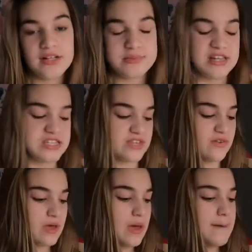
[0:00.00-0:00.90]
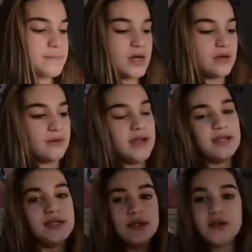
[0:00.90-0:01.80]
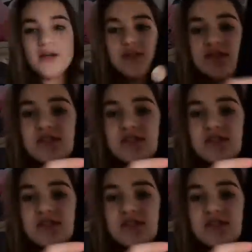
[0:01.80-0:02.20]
expensive. But right here, it